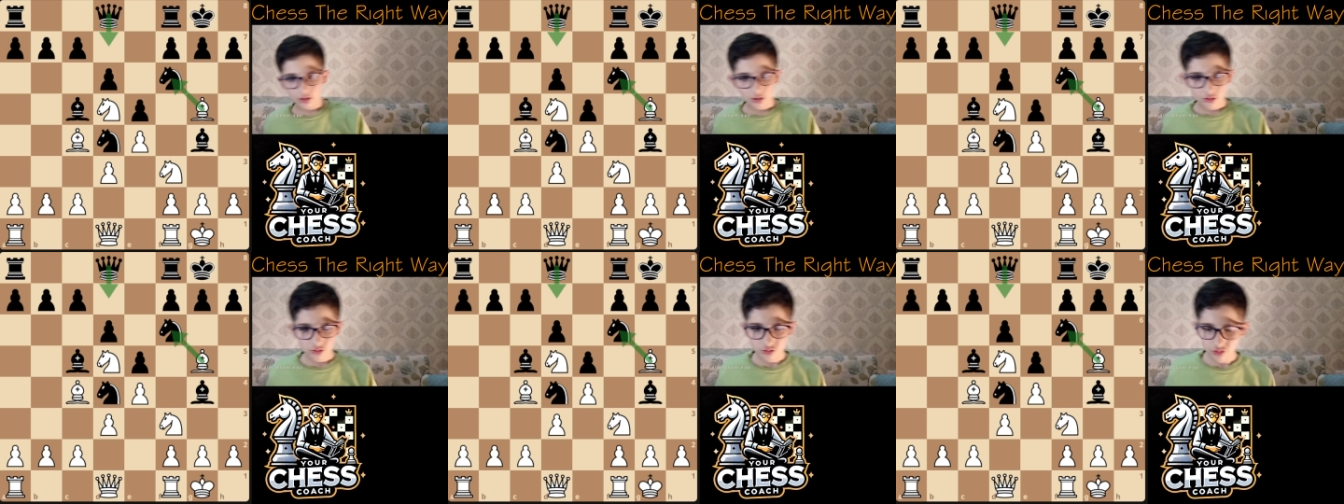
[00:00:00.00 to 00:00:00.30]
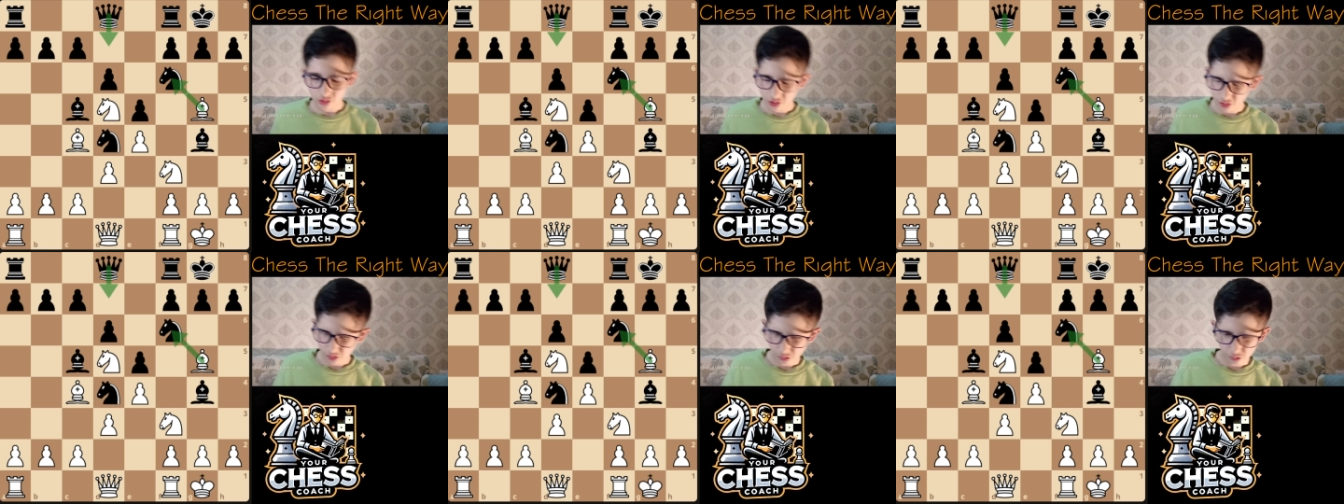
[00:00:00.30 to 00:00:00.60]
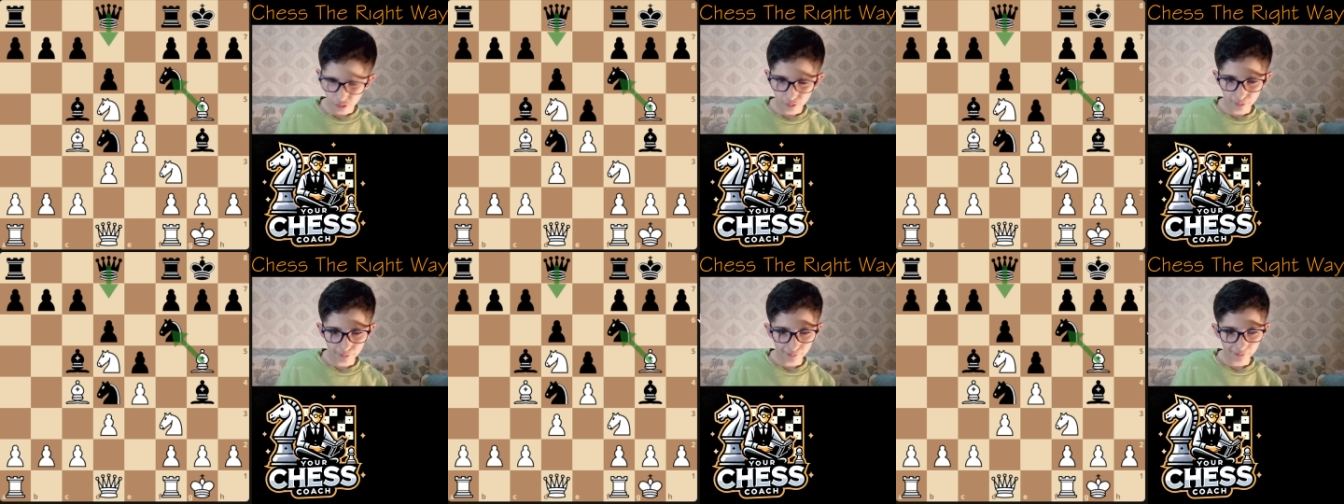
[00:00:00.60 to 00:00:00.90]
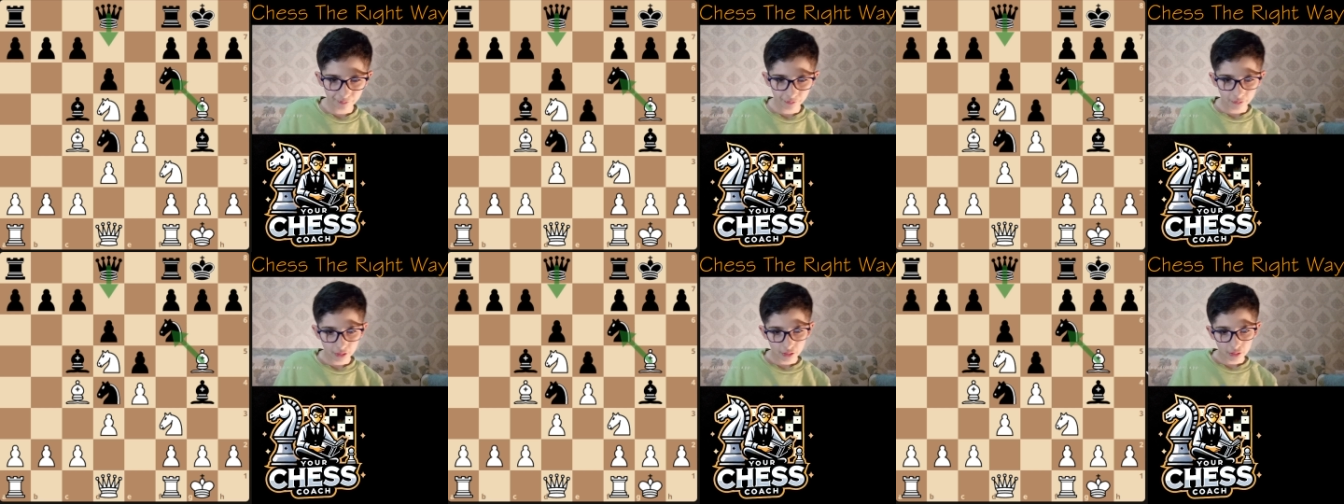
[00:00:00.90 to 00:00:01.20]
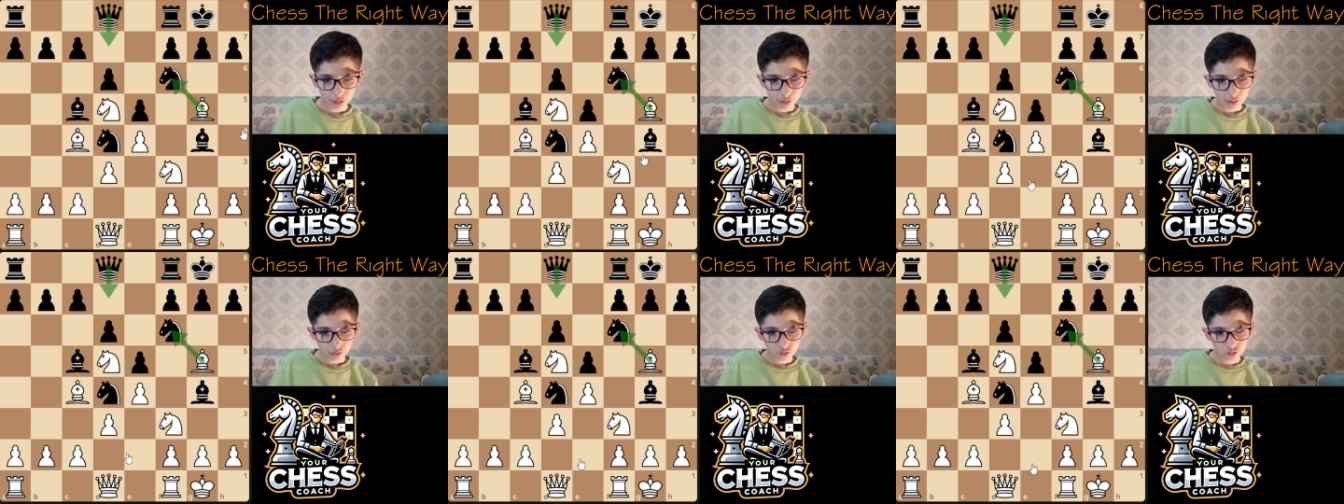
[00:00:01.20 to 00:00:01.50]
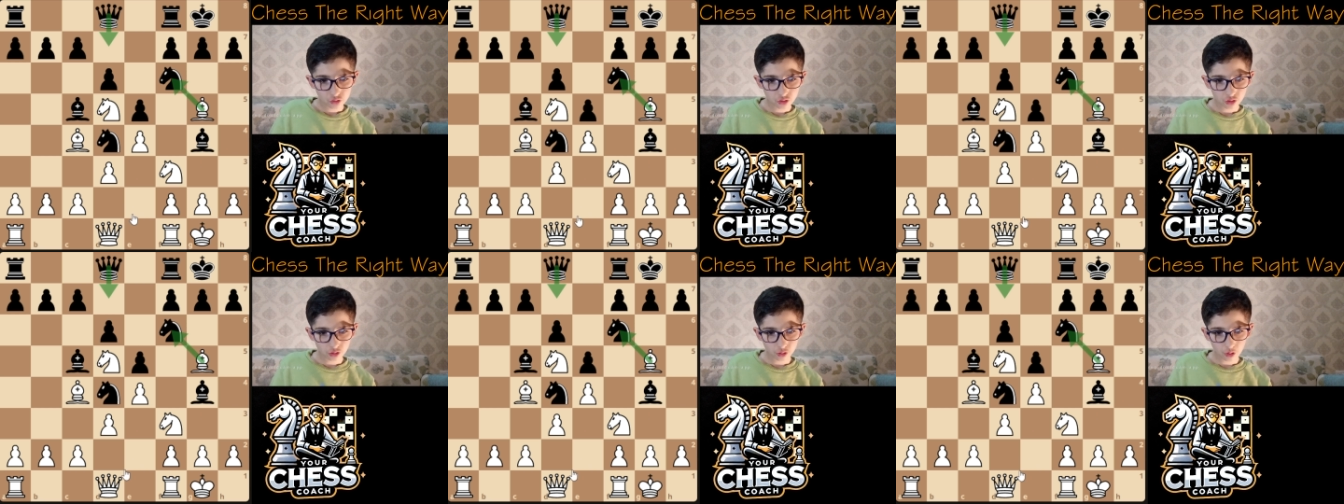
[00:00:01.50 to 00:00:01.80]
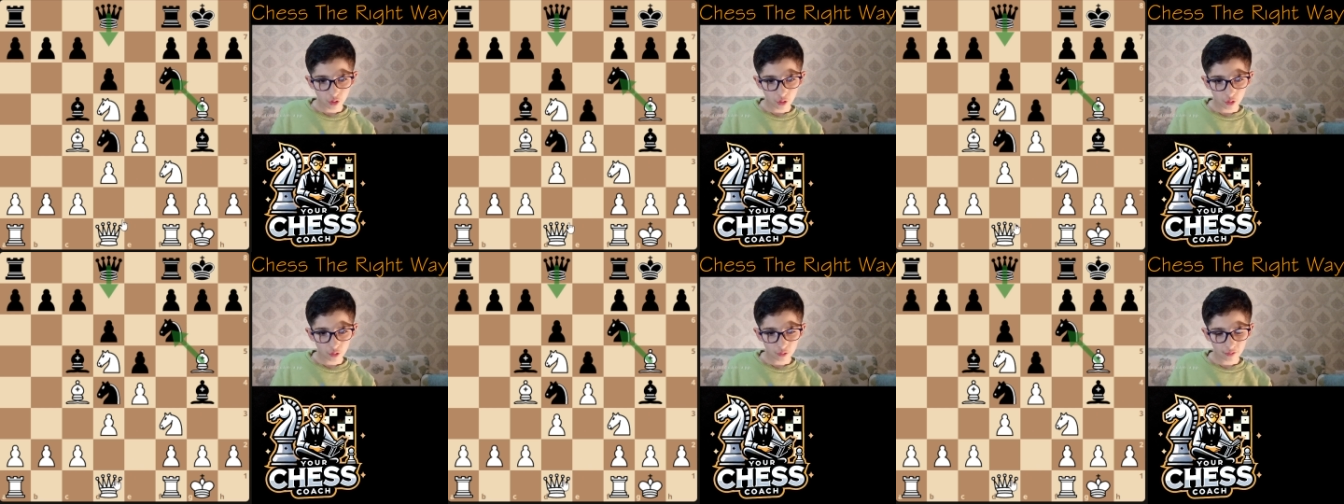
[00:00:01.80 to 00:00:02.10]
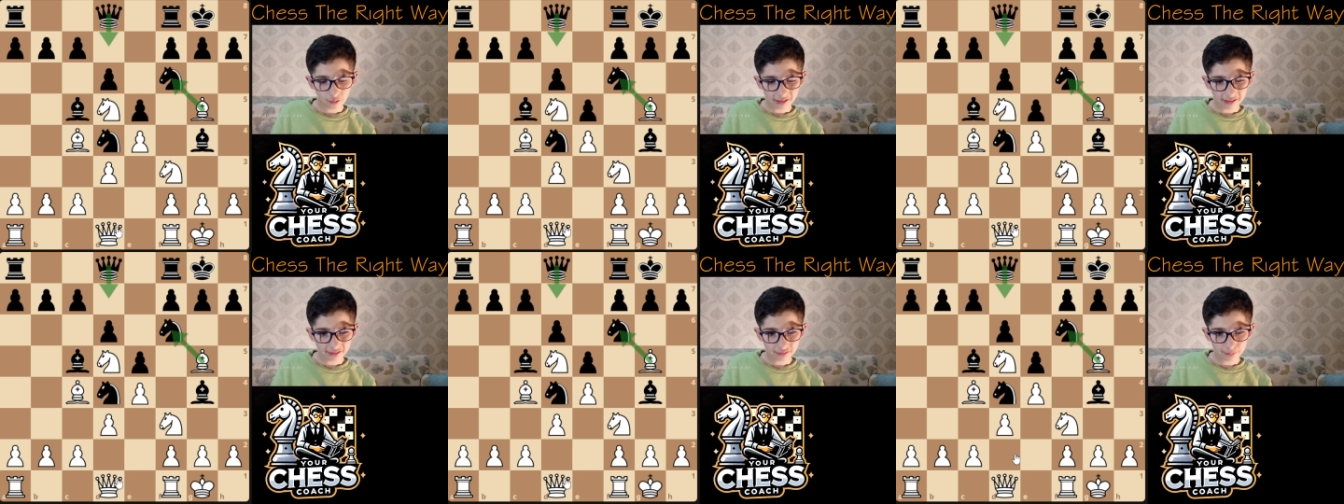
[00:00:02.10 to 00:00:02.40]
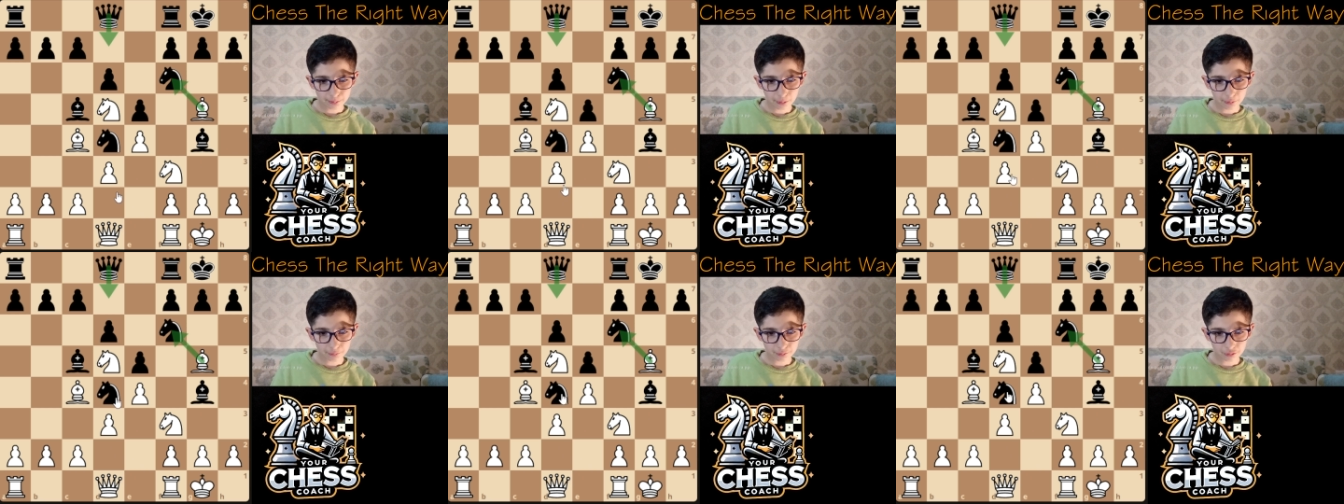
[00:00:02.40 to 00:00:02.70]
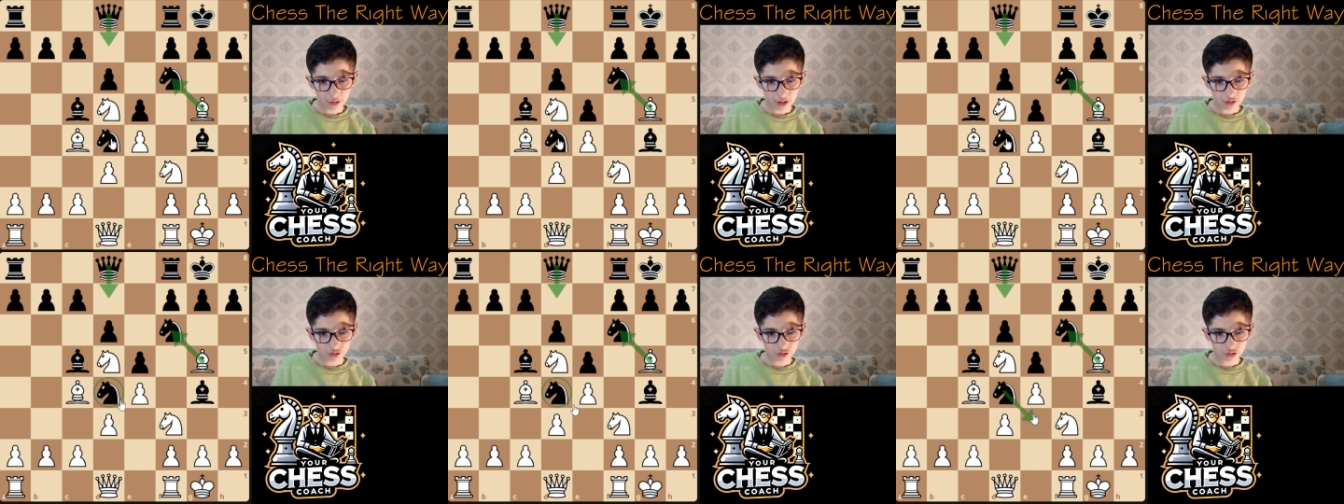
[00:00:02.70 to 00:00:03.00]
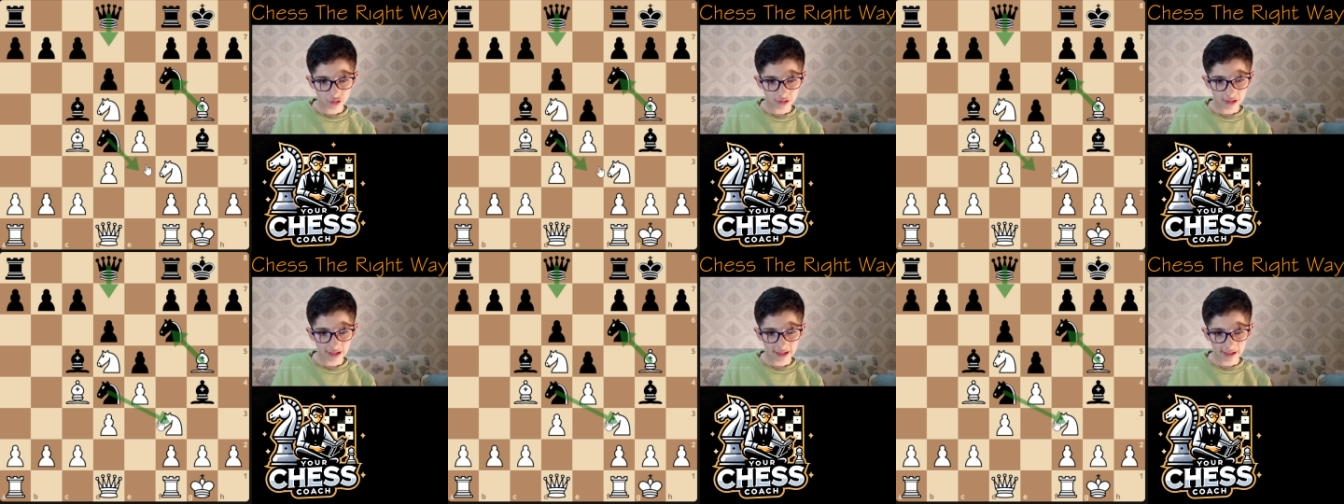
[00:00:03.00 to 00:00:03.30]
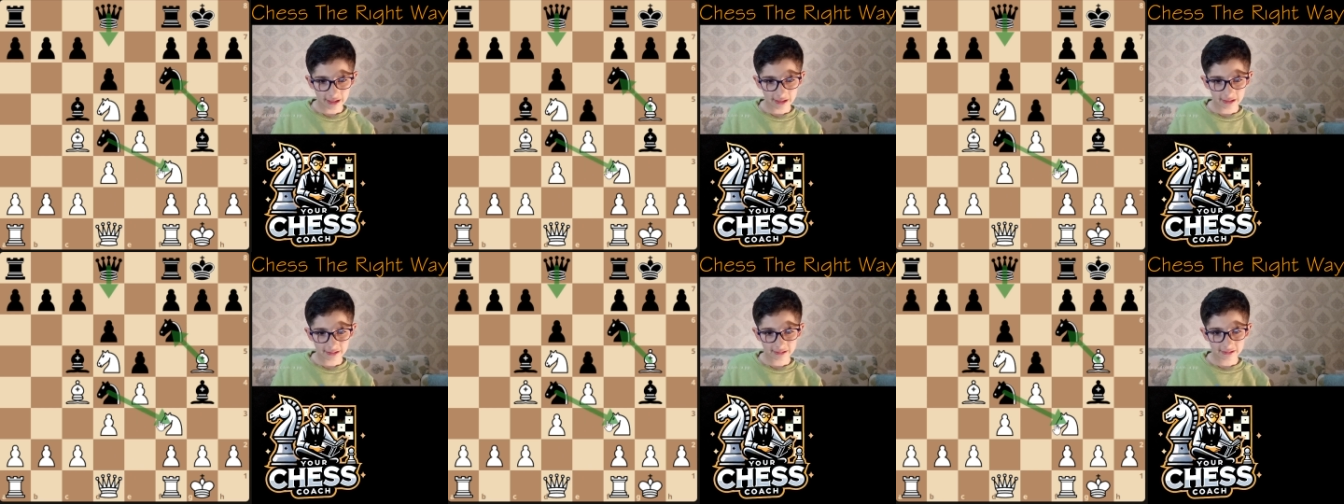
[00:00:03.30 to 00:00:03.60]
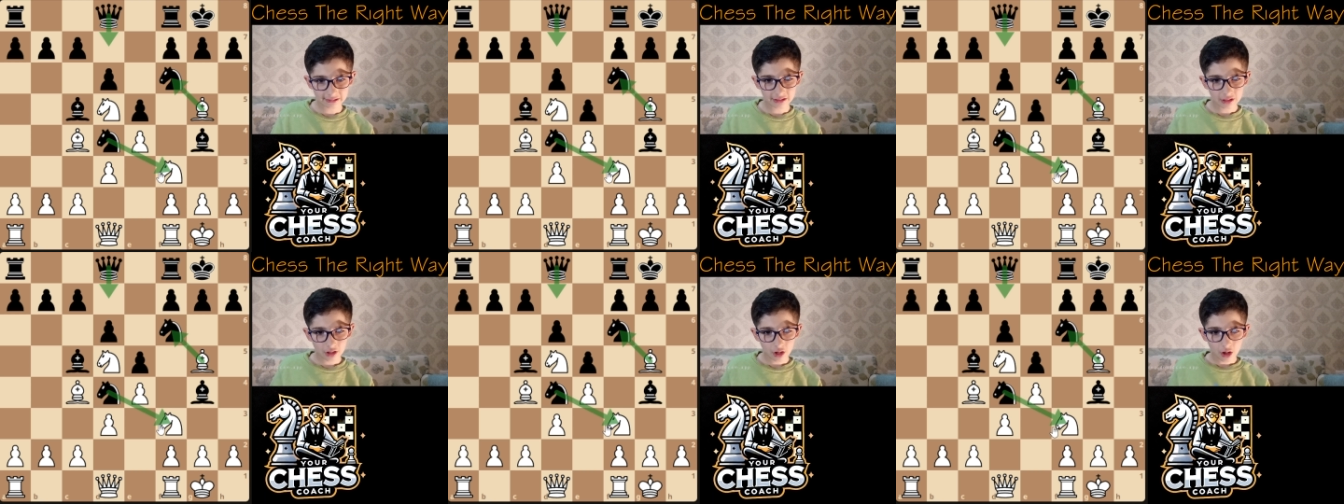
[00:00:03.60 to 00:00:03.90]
So you should always put pressure and